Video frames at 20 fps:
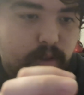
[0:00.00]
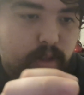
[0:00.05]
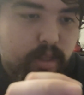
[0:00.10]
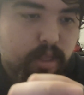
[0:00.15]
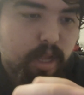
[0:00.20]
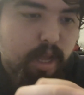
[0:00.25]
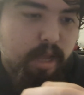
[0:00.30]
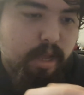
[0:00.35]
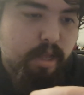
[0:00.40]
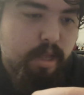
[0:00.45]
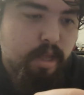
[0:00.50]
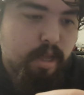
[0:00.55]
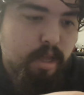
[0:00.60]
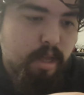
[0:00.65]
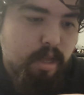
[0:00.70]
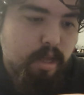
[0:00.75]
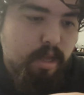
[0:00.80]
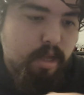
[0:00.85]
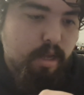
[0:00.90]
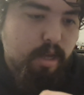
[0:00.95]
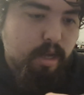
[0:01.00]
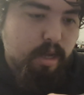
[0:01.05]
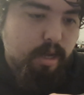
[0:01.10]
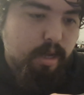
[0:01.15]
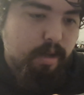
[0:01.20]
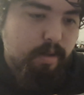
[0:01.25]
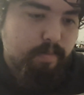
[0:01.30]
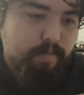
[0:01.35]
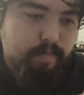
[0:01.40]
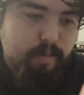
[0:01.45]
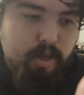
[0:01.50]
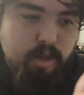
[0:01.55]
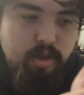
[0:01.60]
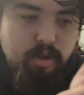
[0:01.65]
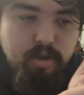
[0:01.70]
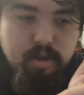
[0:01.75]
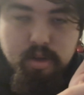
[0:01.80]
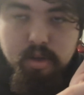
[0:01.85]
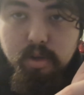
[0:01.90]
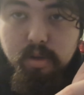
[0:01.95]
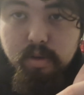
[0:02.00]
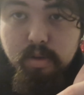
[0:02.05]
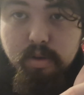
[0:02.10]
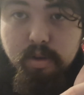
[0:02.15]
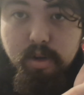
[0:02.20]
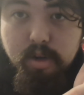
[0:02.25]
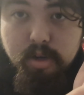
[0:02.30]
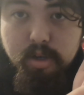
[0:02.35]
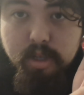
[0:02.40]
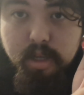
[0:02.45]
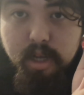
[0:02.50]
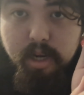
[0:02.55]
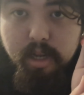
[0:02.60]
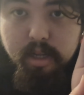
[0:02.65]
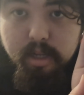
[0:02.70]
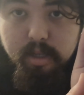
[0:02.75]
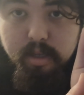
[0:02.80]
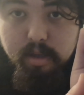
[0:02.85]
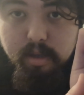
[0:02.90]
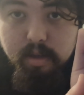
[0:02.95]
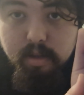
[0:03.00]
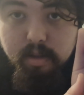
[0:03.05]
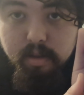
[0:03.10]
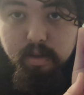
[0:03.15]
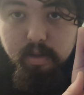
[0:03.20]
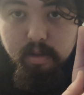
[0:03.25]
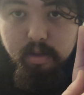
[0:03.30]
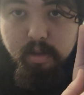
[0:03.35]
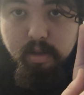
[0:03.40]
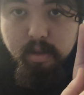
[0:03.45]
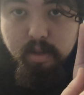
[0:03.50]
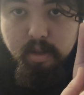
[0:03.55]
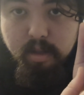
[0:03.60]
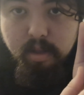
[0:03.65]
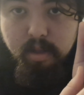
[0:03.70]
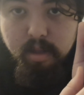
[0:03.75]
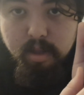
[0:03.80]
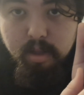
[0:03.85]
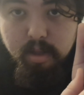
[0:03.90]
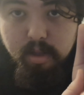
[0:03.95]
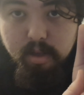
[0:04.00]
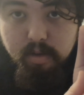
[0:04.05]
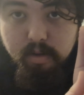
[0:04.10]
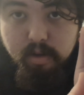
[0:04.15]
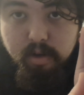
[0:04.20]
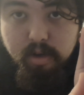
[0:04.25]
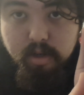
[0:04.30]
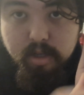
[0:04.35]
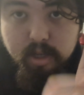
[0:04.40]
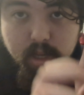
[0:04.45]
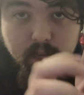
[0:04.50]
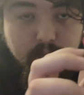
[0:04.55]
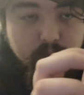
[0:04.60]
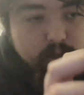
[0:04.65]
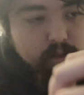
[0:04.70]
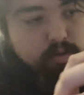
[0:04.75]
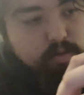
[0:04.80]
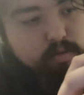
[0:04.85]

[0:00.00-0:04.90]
like that. But you do go to your settings. Go to your settings.